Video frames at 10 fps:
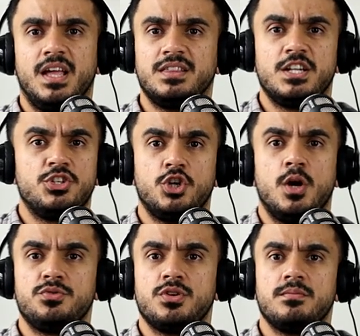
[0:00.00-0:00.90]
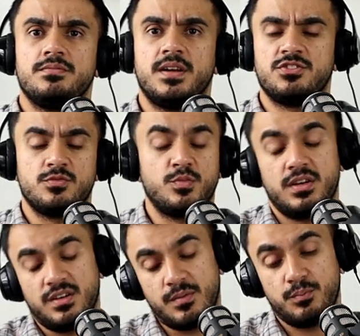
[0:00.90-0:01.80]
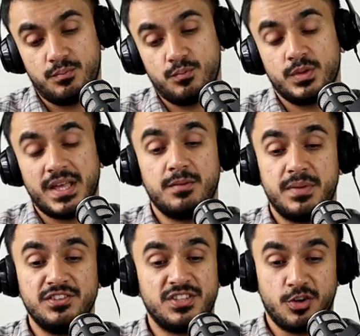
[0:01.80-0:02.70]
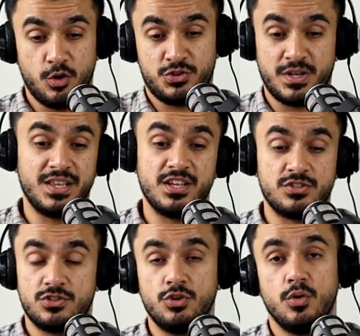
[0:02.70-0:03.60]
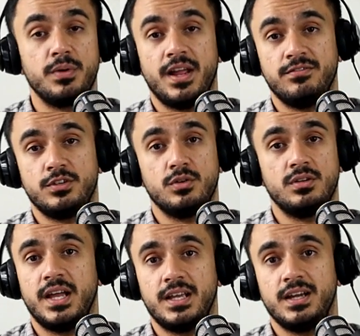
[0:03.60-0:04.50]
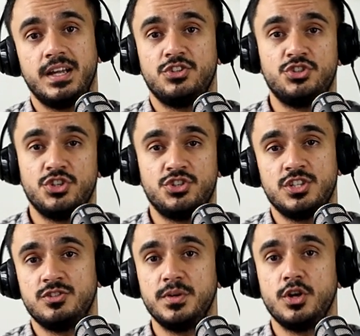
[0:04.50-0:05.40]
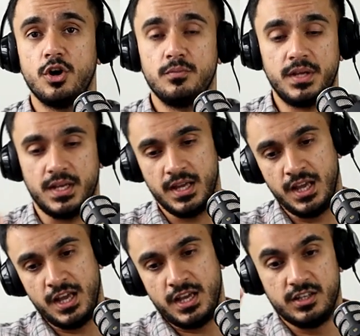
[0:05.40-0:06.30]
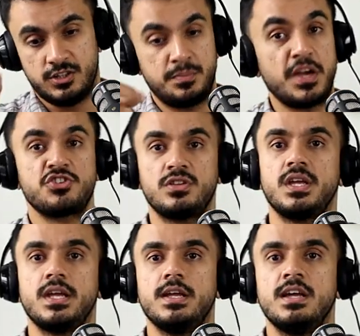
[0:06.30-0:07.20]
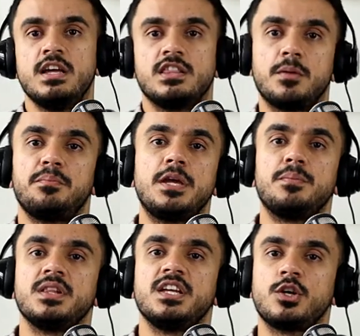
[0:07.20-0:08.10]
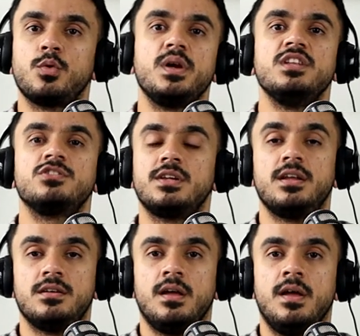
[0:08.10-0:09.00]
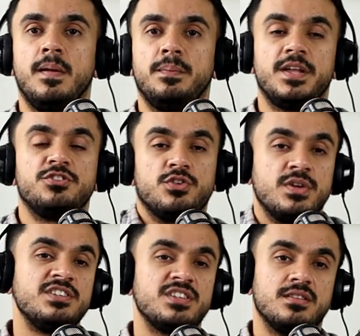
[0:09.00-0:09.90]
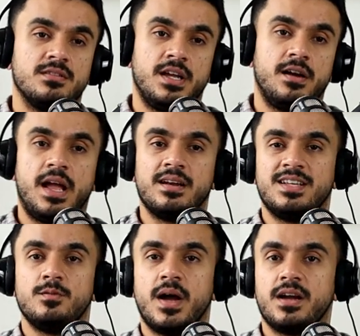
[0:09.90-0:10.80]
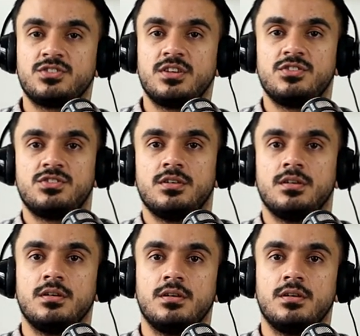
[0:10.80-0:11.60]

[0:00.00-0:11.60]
And then chomp chomp fest. But with that being said, Australians are so brave, dude. Like it's just it's beyond me. Especially the people in Queensland. There's a reason they are anti-vaxxers.